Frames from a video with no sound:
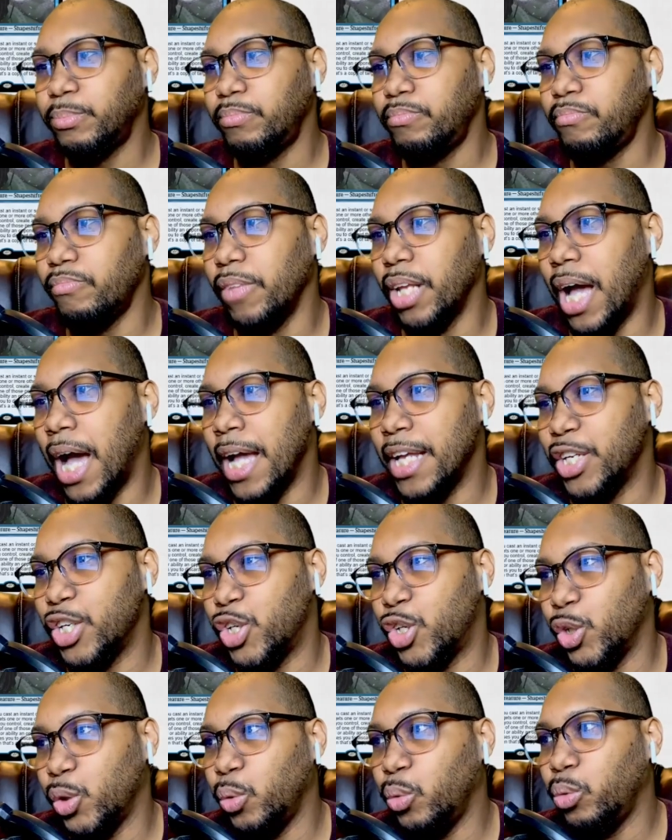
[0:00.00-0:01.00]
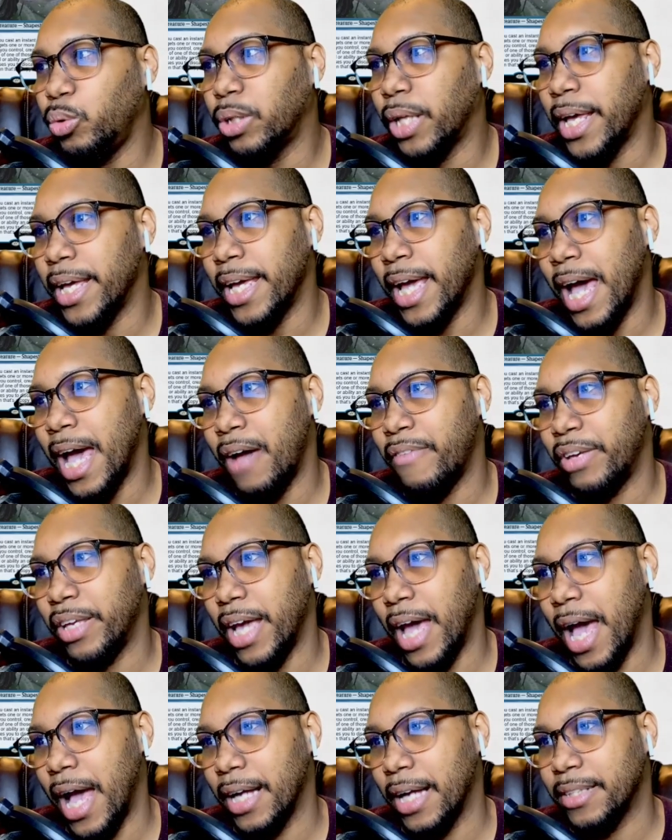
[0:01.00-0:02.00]
I do like having
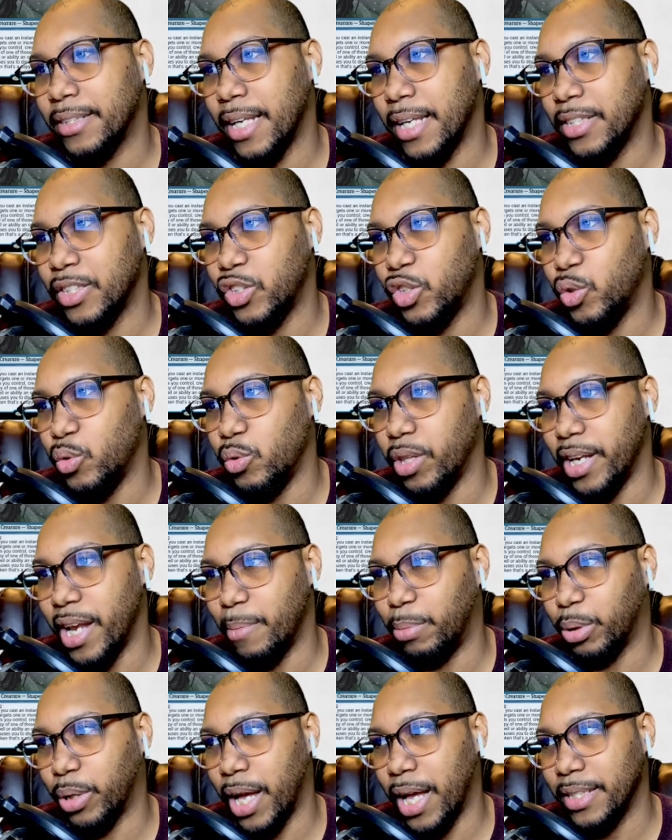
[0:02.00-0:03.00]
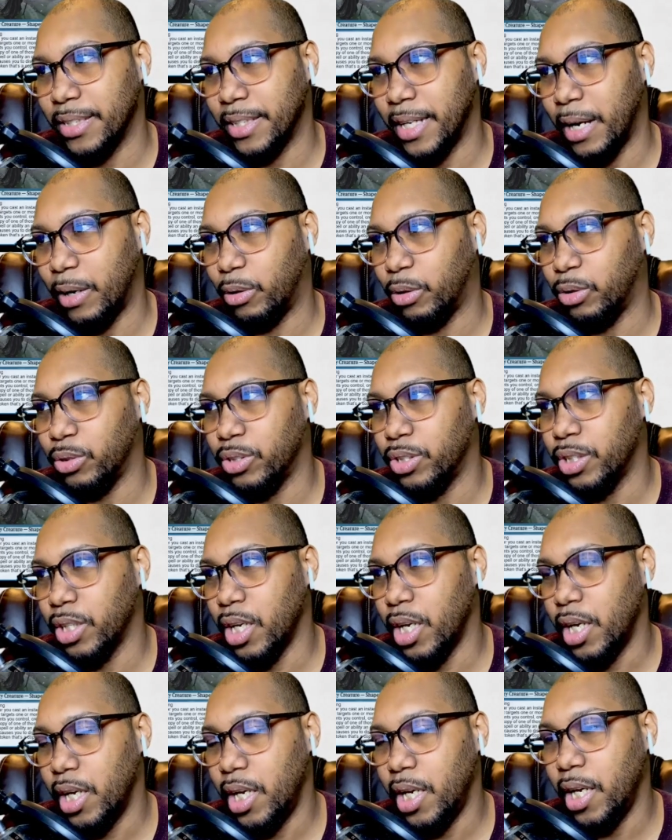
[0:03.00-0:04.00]
access to the Nebelgast Heralds
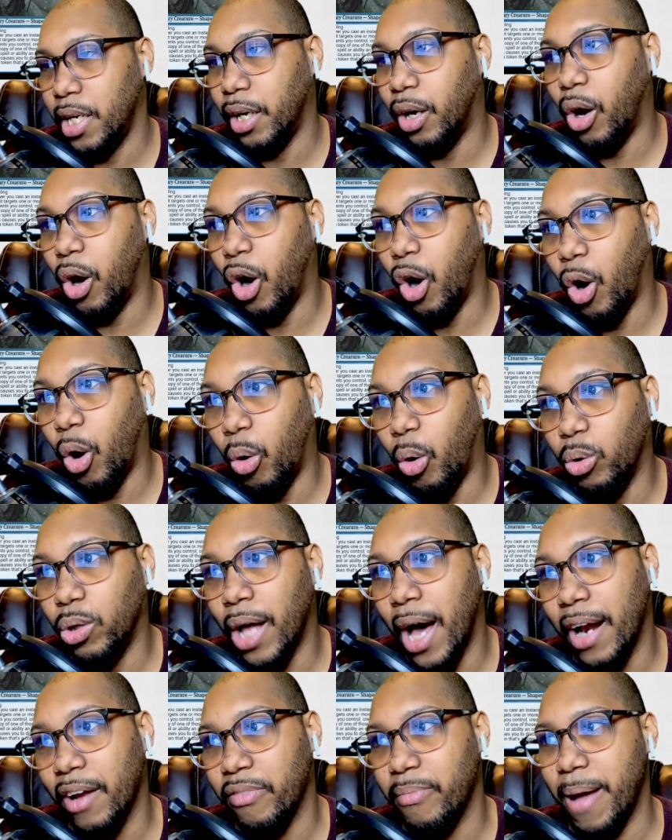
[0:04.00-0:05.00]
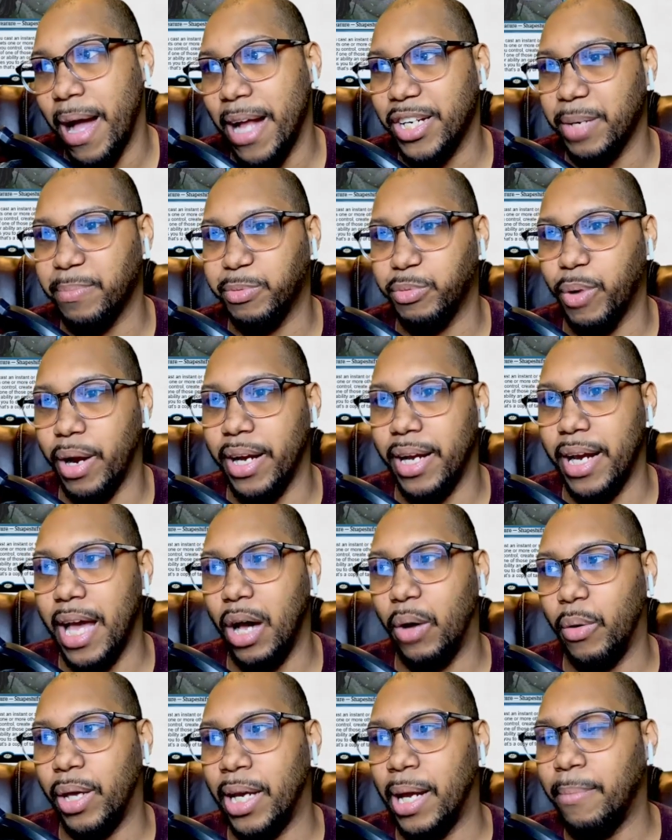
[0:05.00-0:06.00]
in a whole lot of matchups right now,
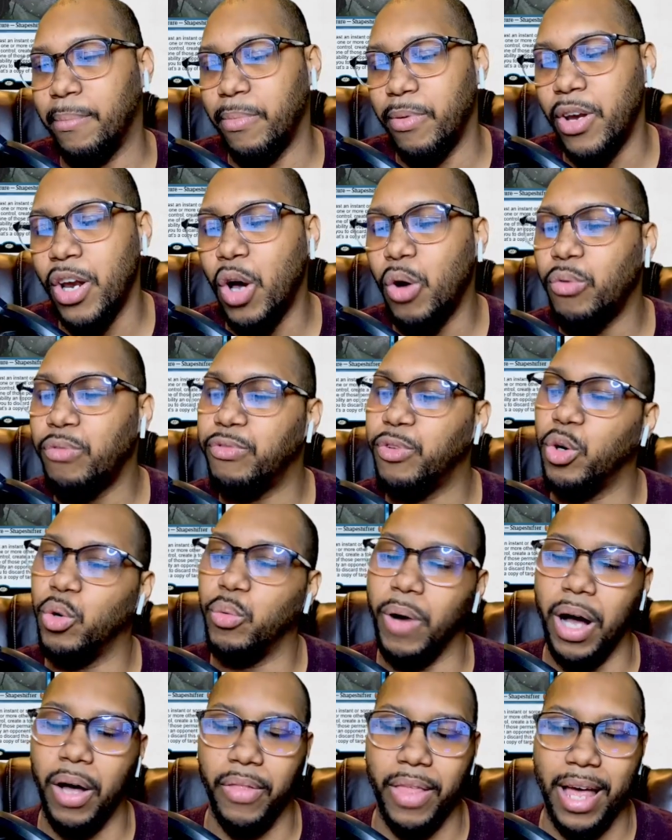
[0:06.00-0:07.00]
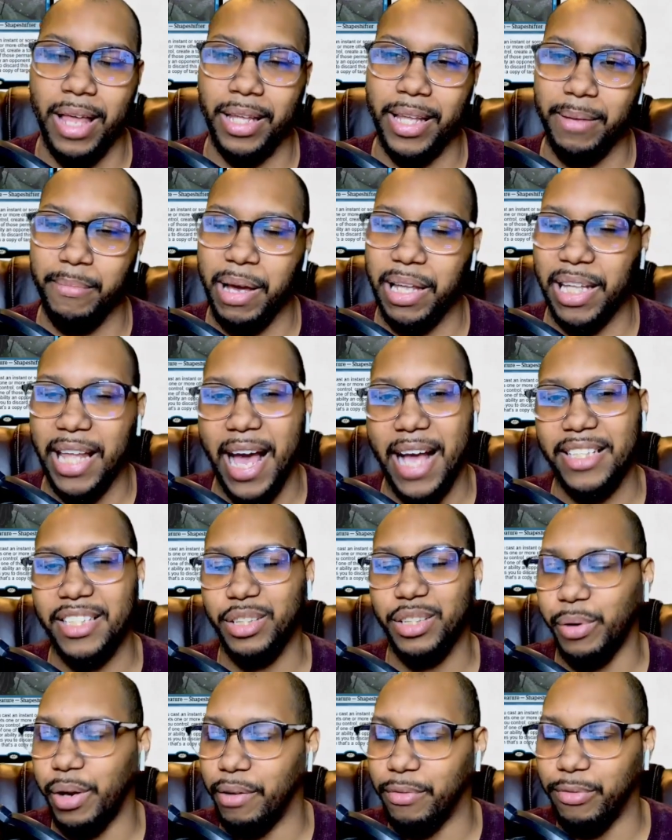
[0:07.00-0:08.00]
and I'm know full well that like my last
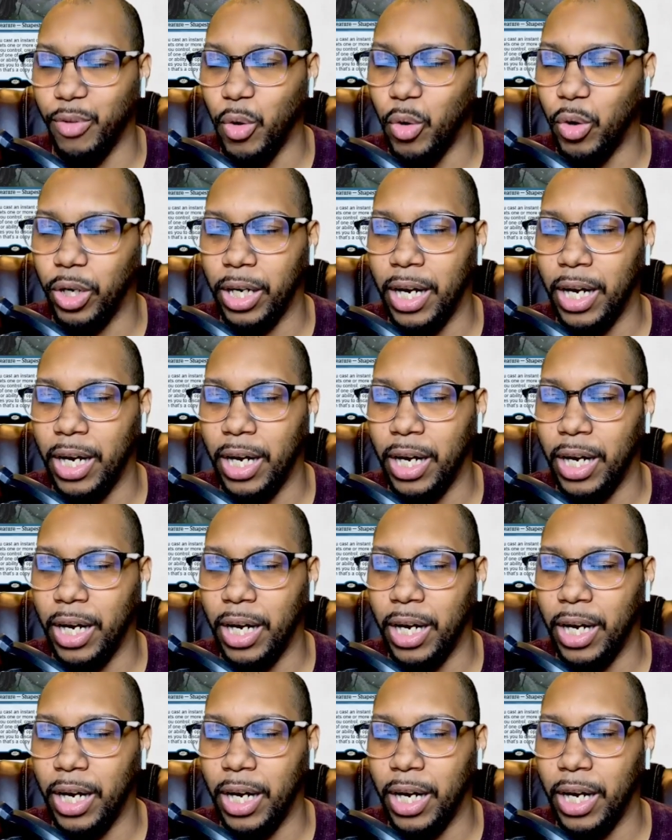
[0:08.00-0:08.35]
3 or 4